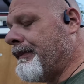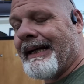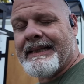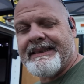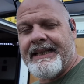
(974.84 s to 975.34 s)

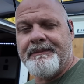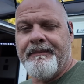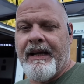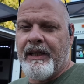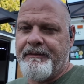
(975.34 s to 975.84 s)
But like I said,
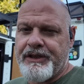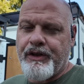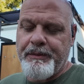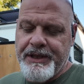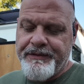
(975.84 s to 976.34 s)
I'll leave
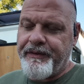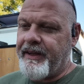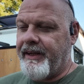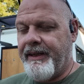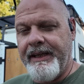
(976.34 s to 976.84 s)
descriptions for
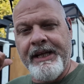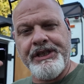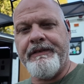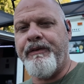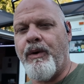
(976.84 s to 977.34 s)
the
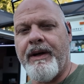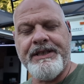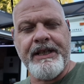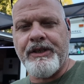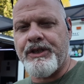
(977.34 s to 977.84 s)

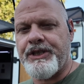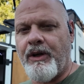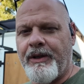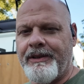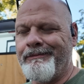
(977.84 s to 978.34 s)
EG4 Signature
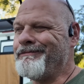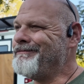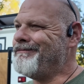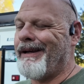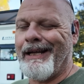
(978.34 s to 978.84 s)
Solar.
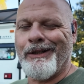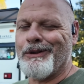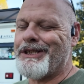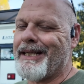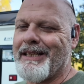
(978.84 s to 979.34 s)
Man,
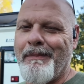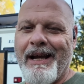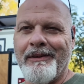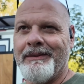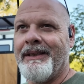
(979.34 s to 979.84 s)
go check them
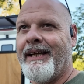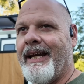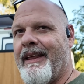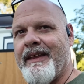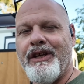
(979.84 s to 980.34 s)
out.
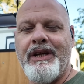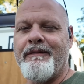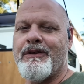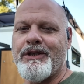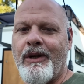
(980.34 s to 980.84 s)
Anything you
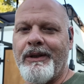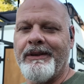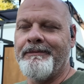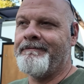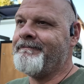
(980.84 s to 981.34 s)
need for
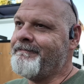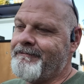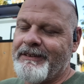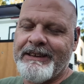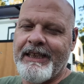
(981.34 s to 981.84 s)
solar,
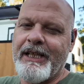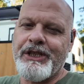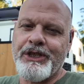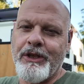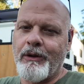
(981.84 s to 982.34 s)

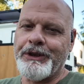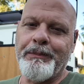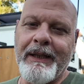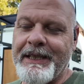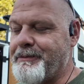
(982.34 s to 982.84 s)
Signature Solar is
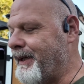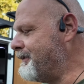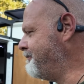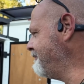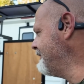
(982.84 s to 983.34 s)
your place,
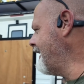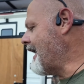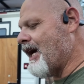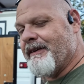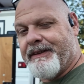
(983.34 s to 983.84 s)
man.
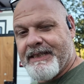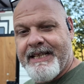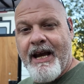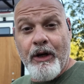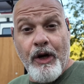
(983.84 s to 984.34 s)
I'll leave a
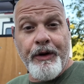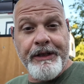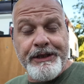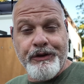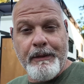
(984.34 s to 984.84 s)
discount code
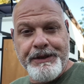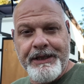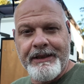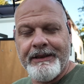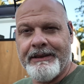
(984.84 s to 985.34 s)
in the
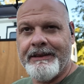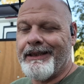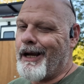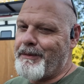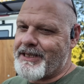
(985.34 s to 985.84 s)
description,
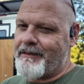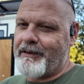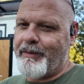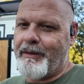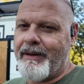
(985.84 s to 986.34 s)
help you save a
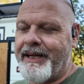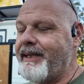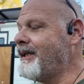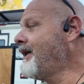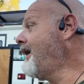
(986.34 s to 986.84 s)
little bit of money,